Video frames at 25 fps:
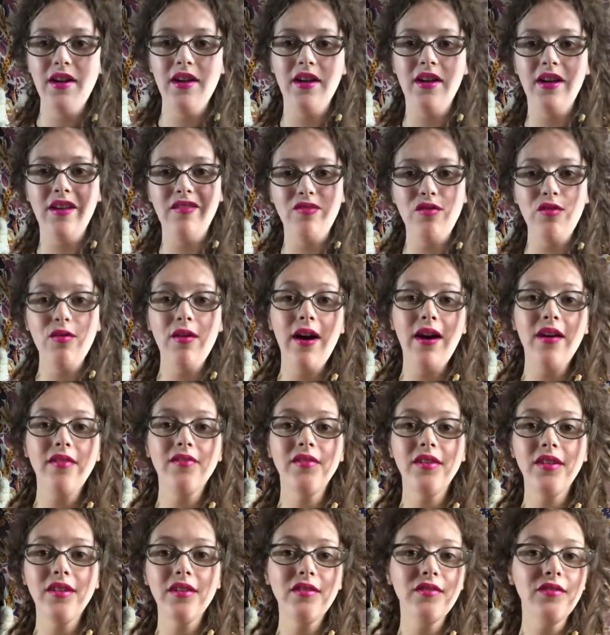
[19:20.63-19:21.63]
If you have
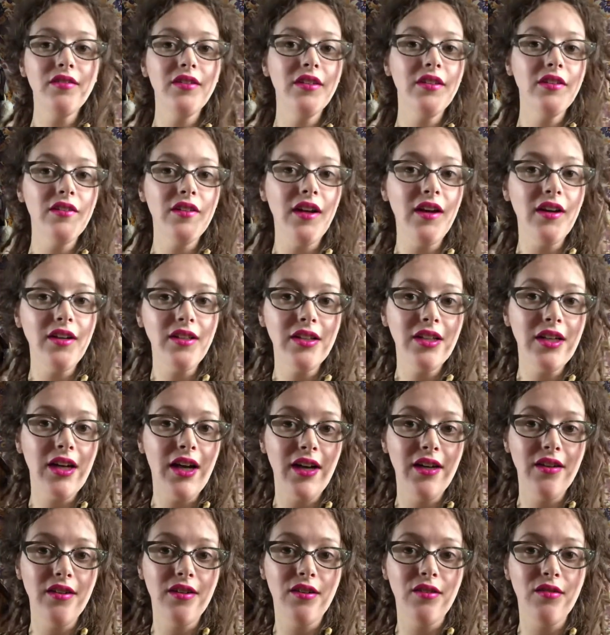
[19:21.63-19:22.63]
things figured out that
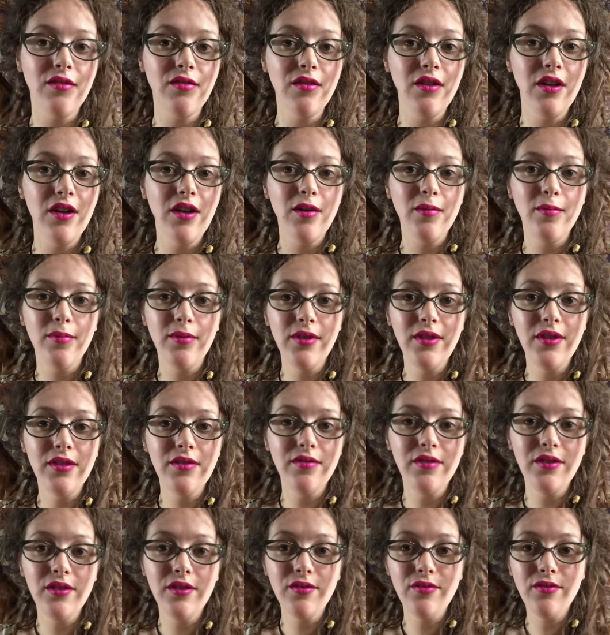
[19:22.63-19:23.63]
I don't, please
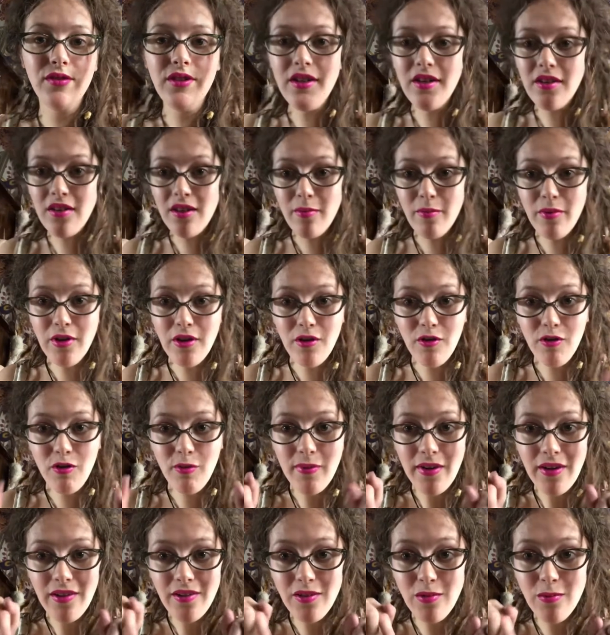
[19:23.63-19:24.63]
feel free to let me know
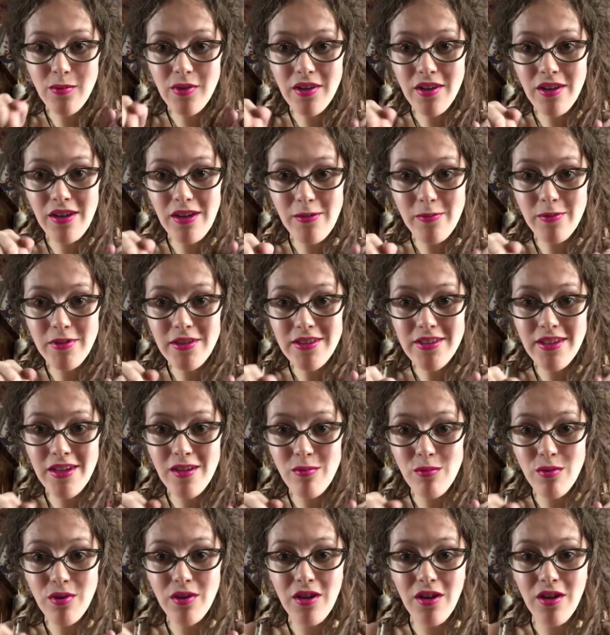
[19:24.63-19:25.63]
about them in the comments
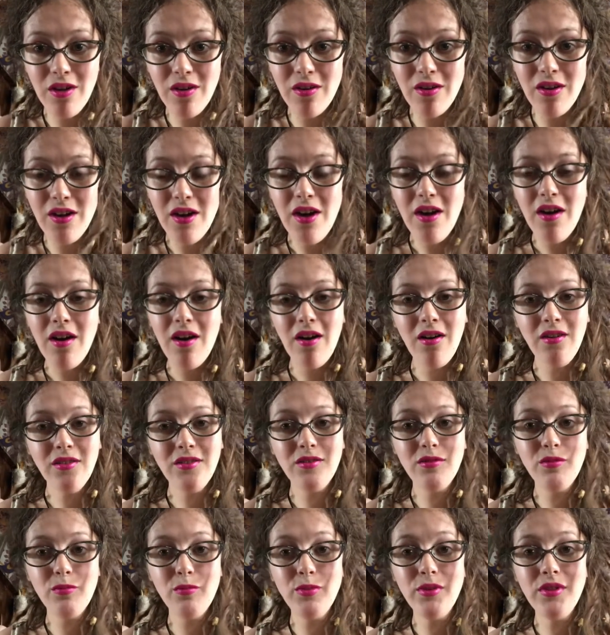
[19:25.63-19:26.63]
down below.
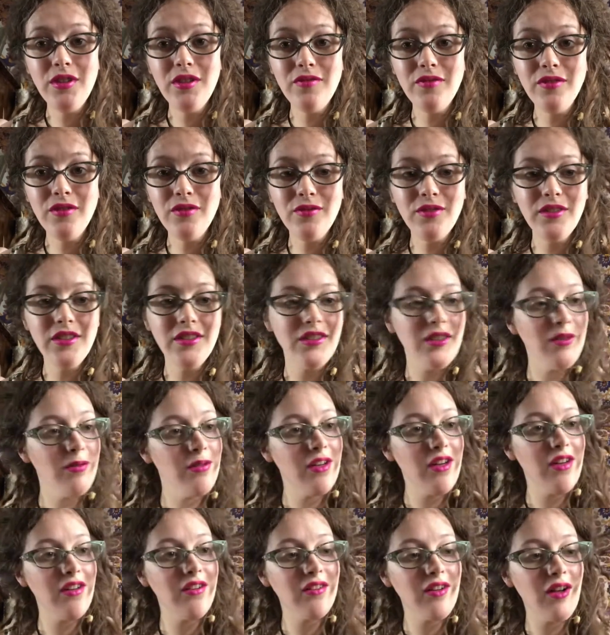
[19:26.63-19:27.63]
Also, please feel free to tell me
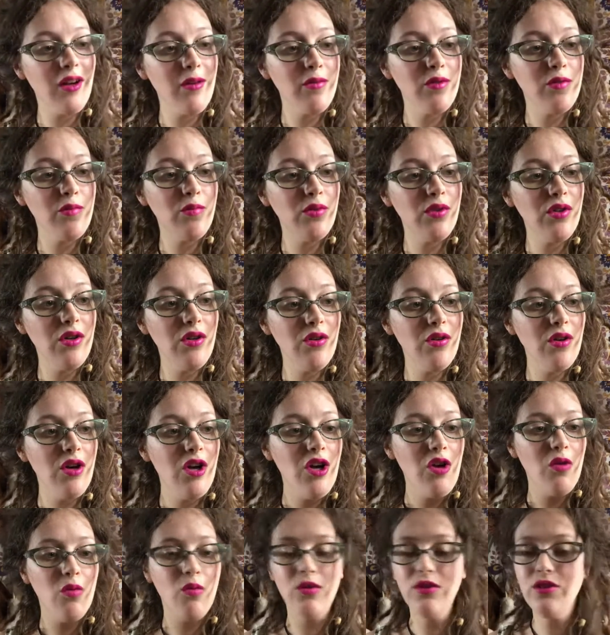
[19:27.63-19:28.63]
down in the comments below
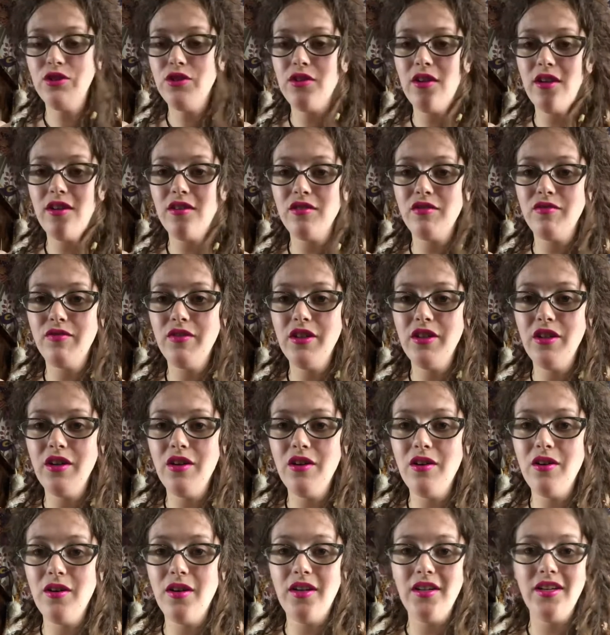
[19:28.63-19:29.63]
what you thought of this
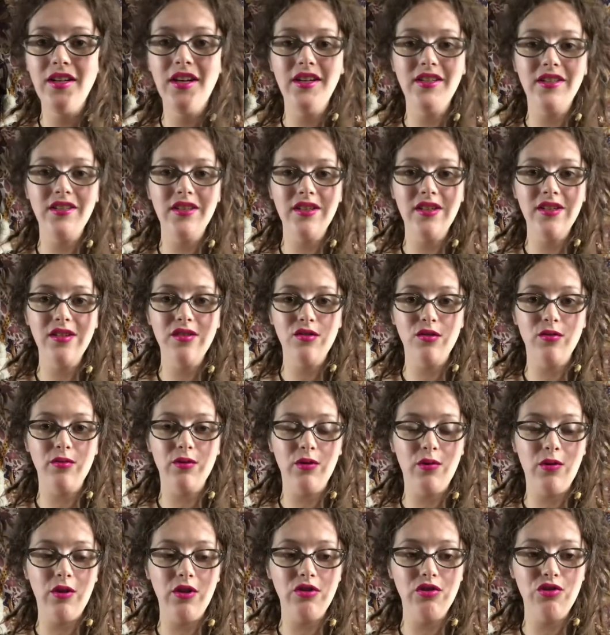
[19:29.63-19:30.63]
video, any ideas or
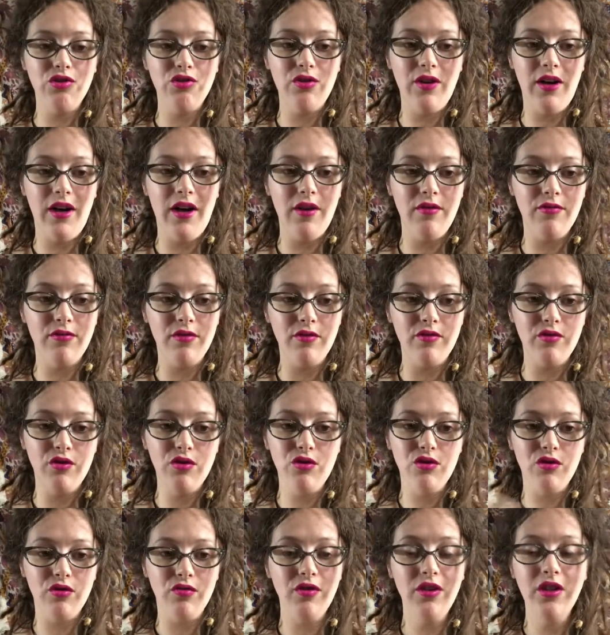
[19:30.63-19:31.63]
requests you have for
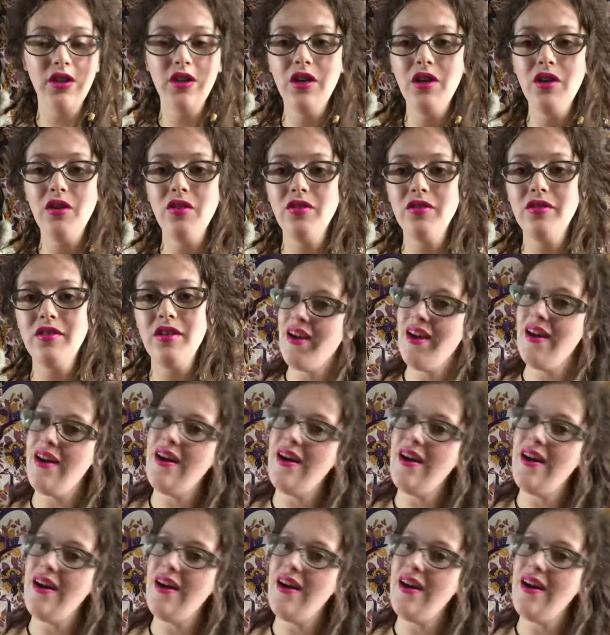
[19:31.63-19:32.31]
future videos.